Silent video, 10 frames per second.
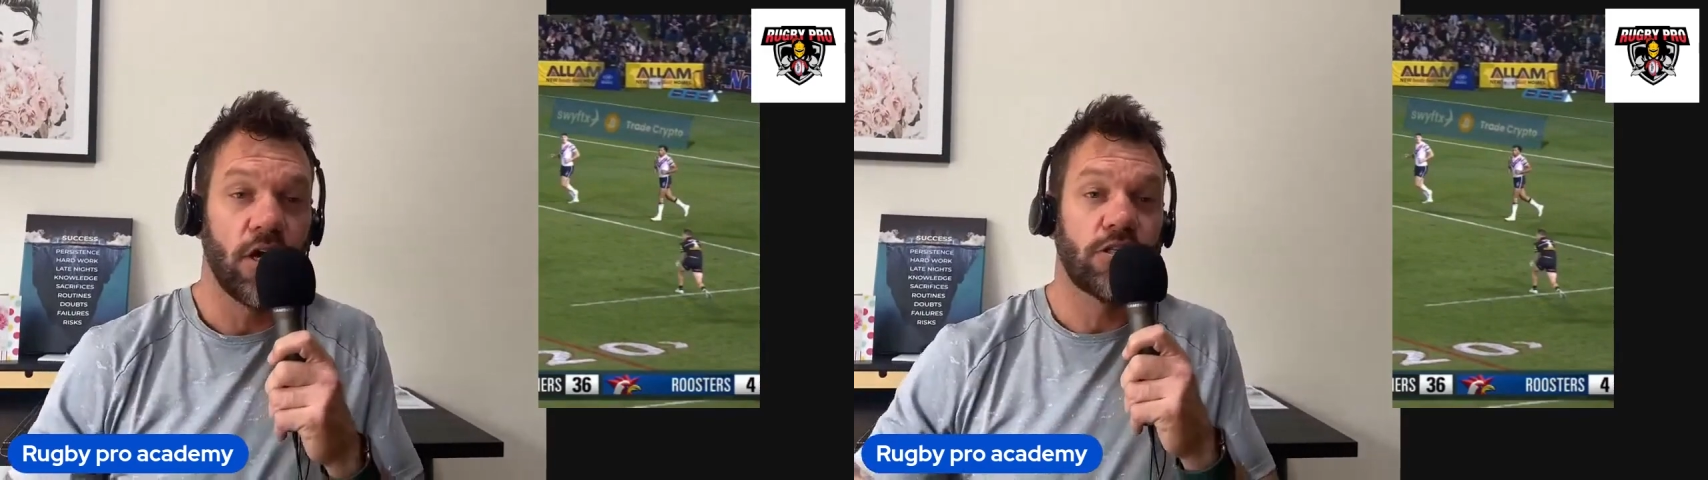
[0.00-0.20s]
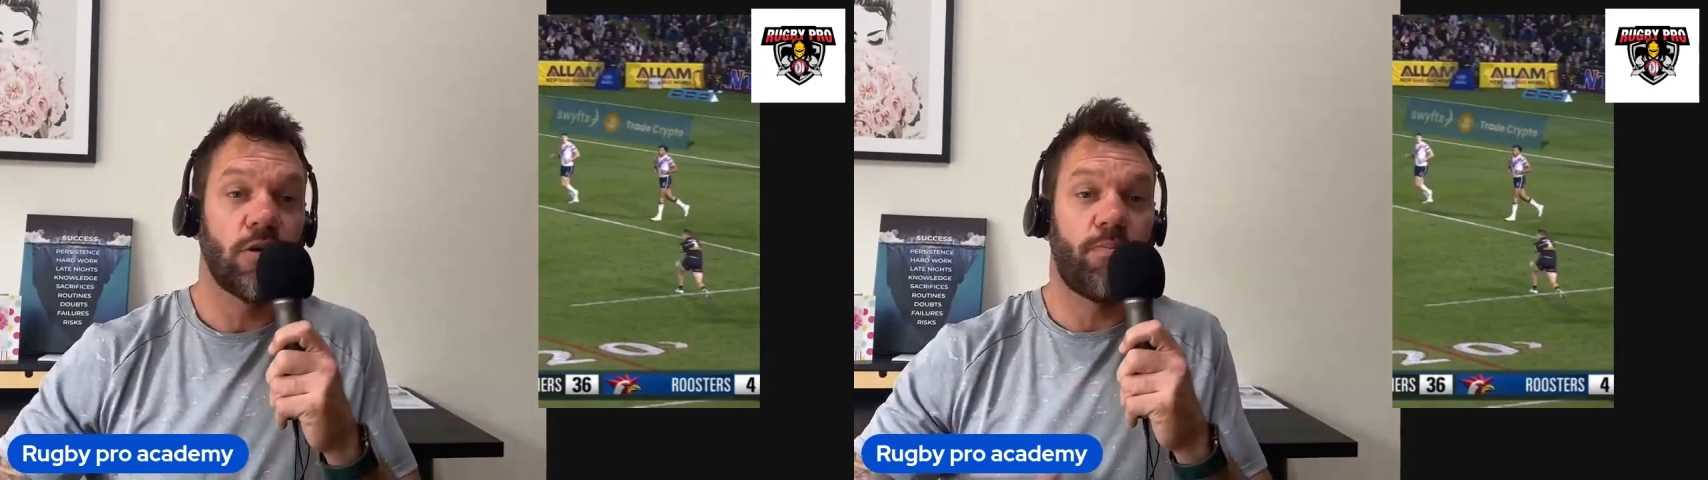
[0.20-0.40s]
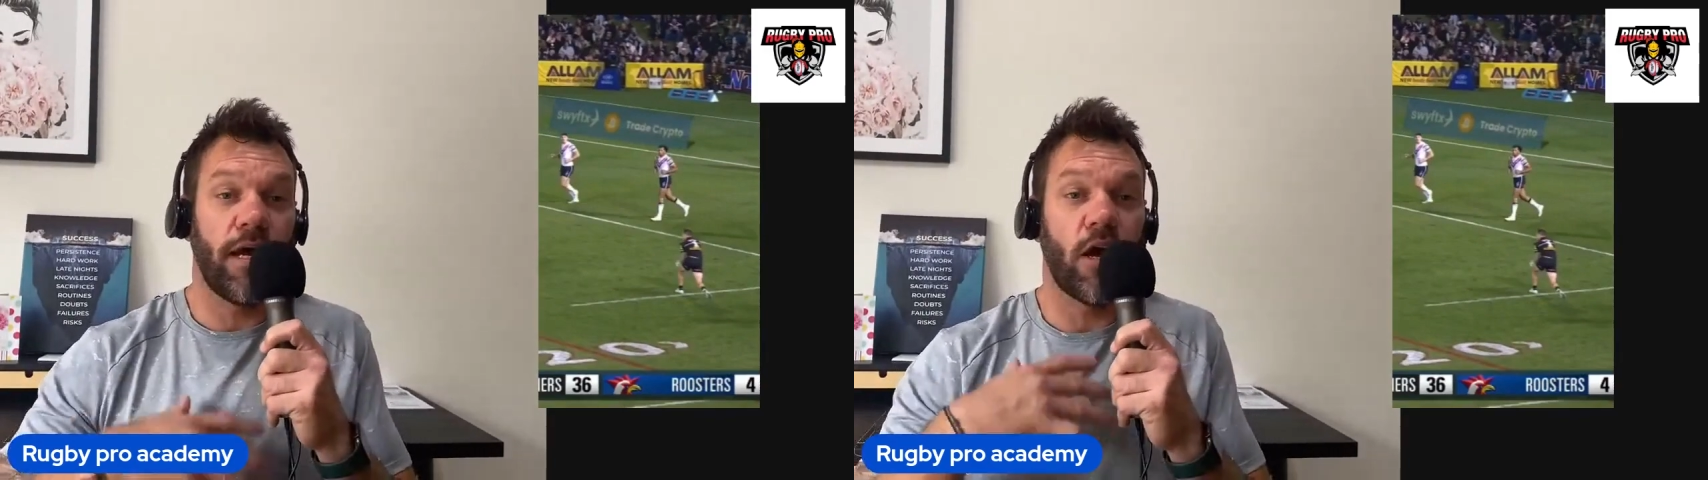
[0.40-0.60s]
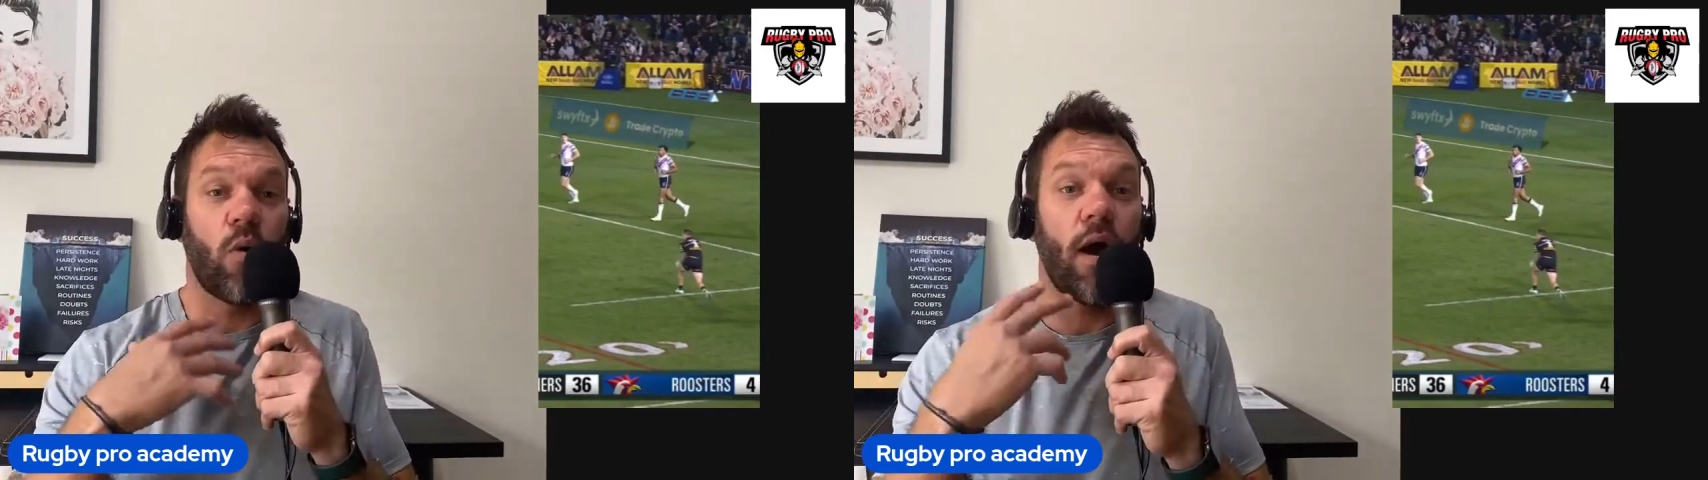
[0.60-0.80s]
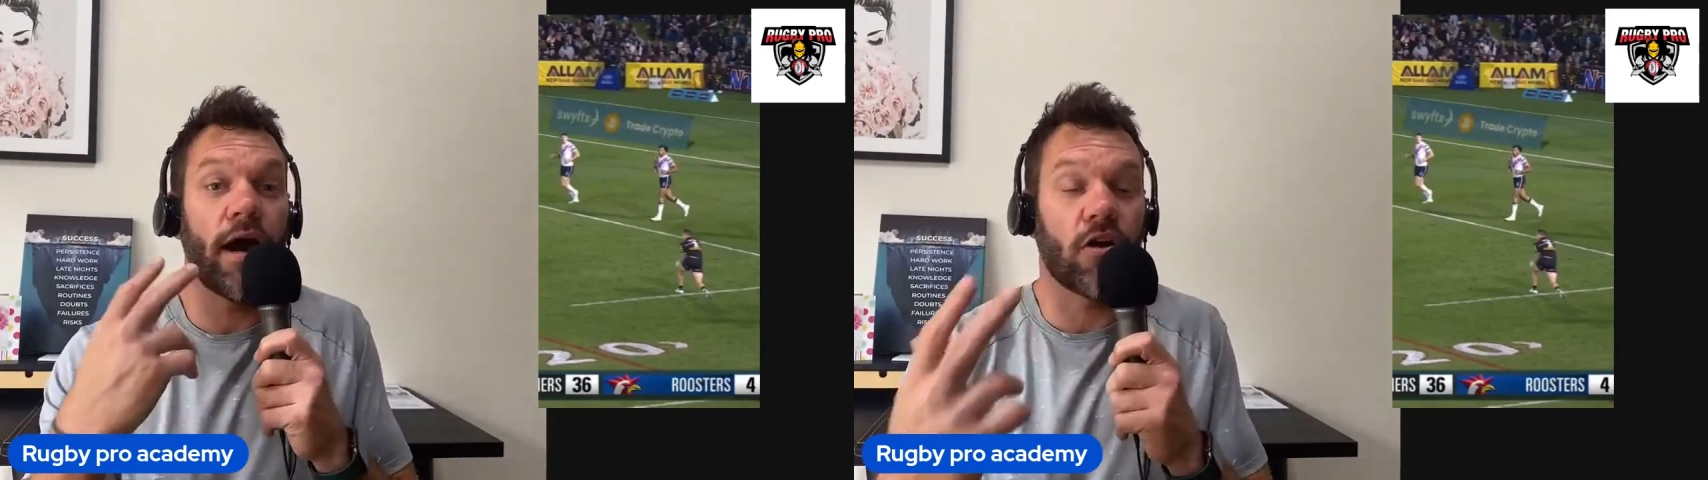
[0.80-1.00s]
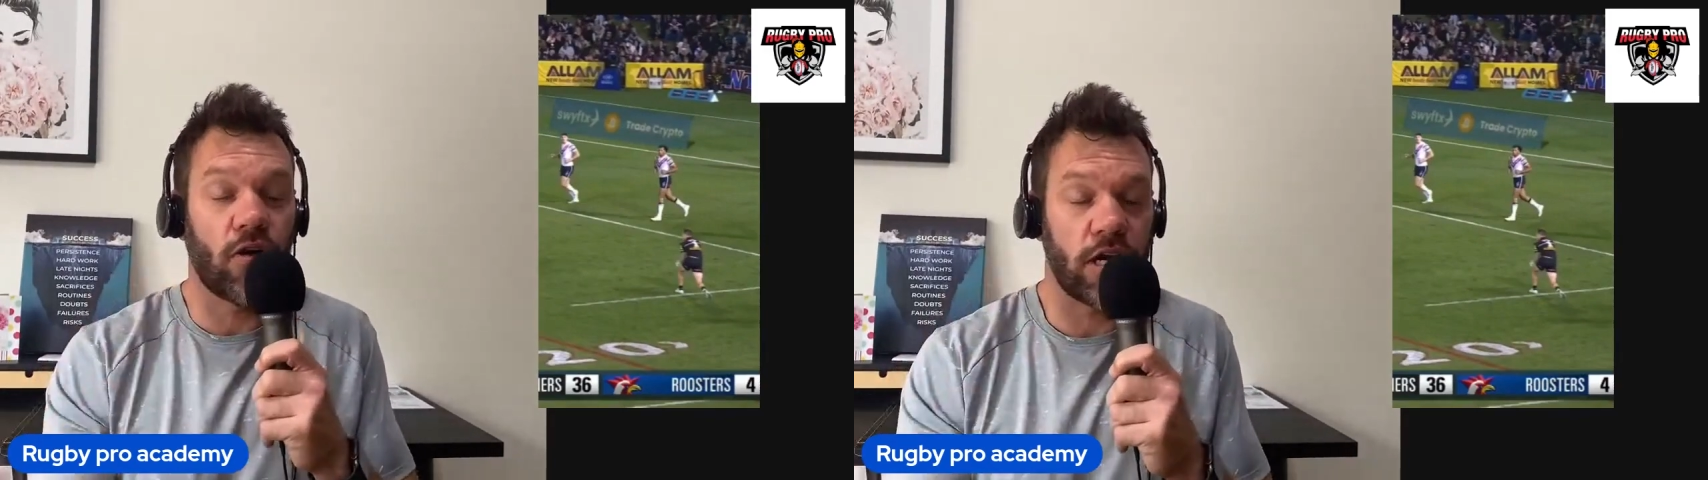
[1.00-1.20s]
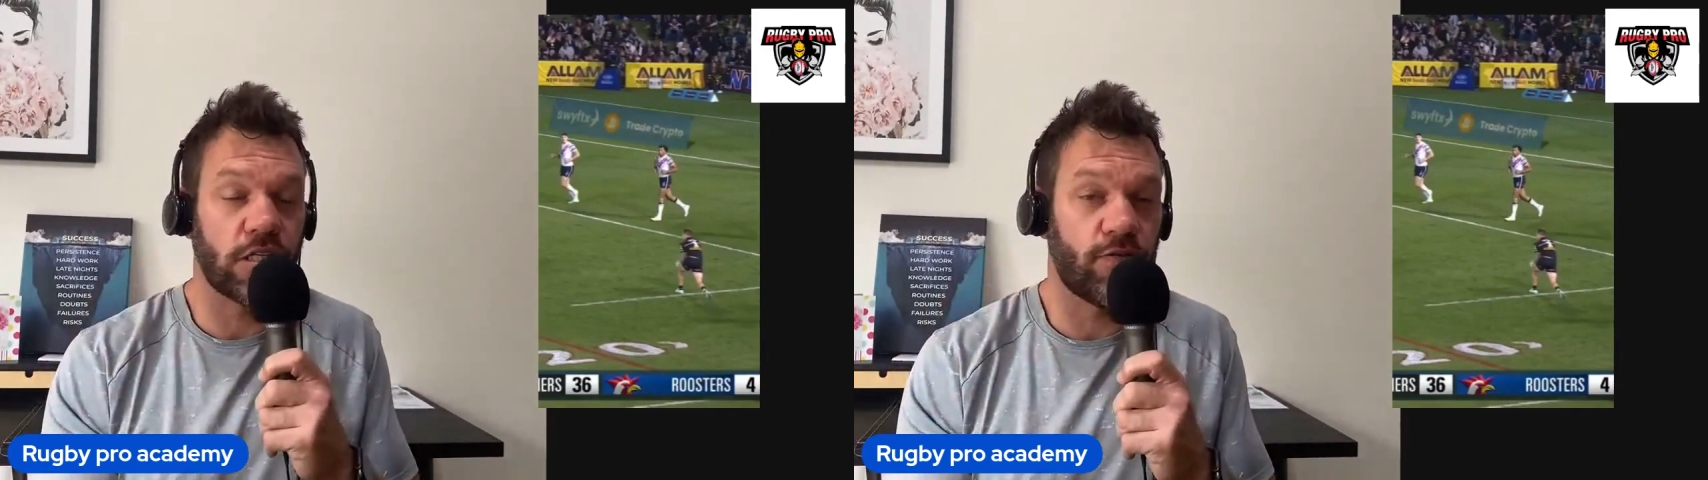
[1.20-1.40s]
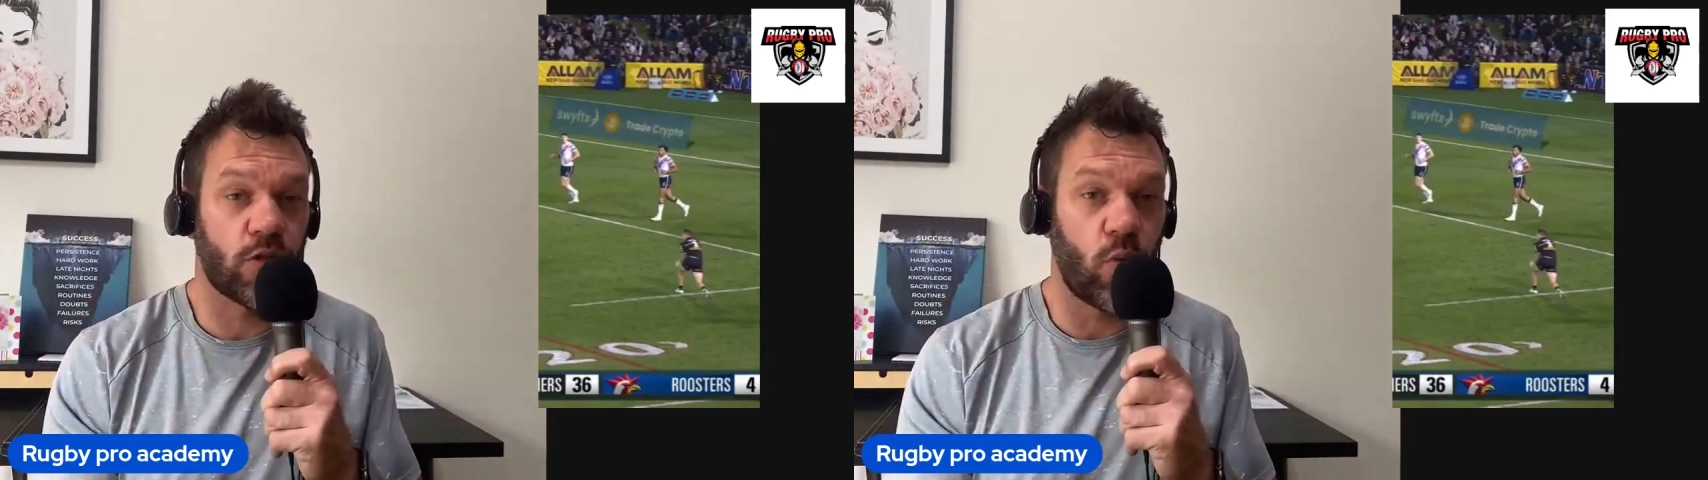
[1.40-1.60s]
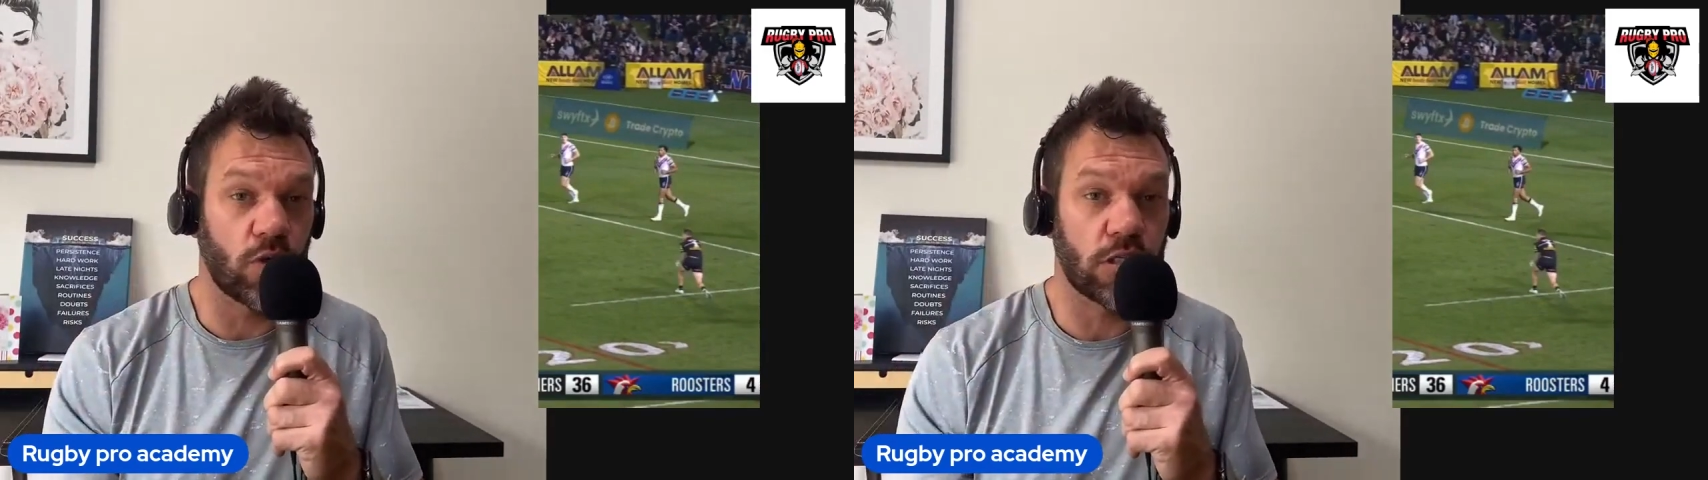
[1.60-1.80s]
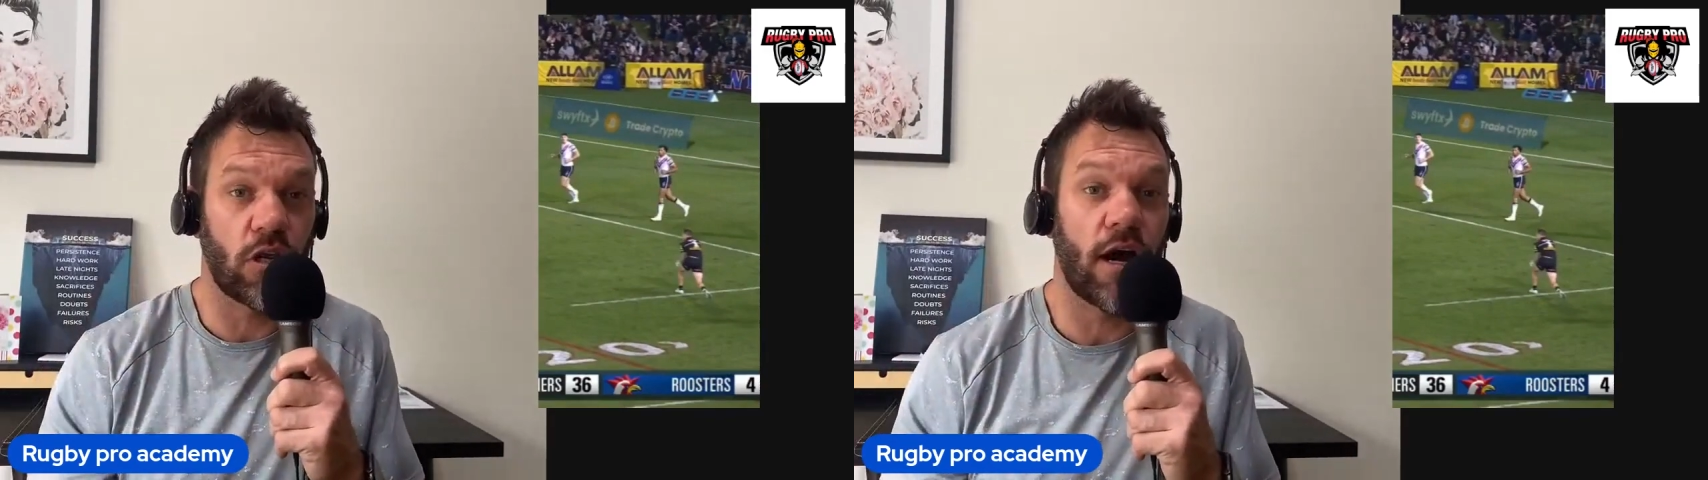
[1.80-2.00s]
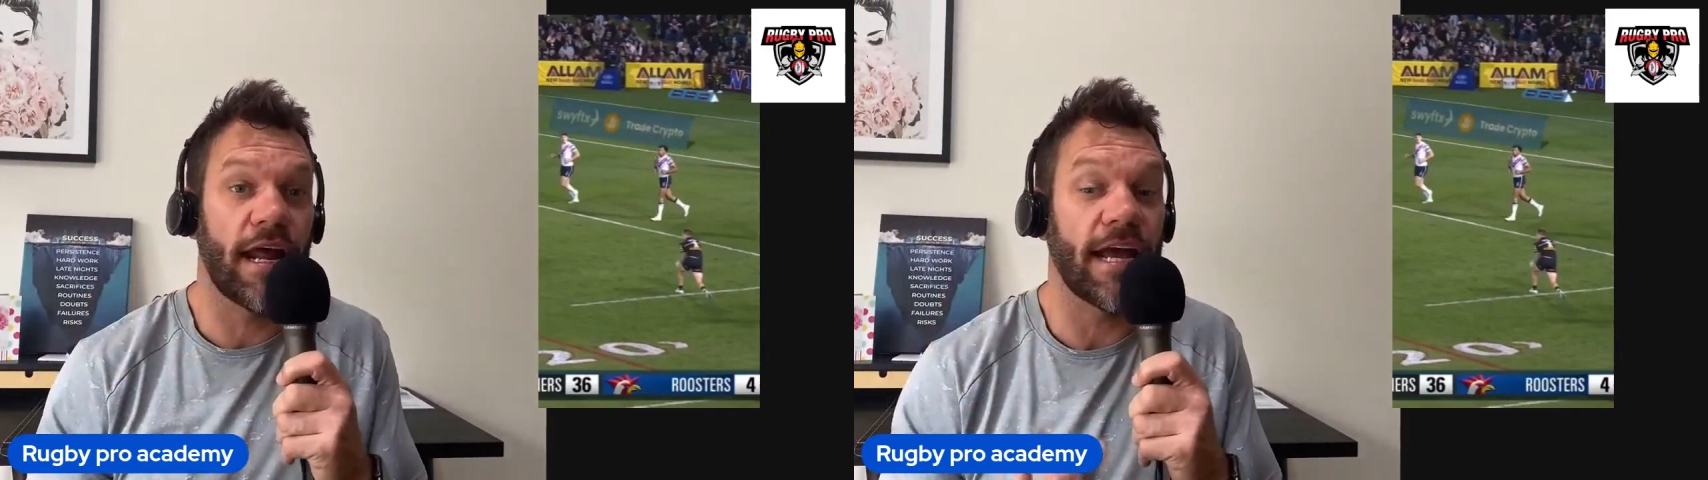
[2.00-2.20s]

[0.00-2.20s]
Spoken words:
to being quite aggressive towards the line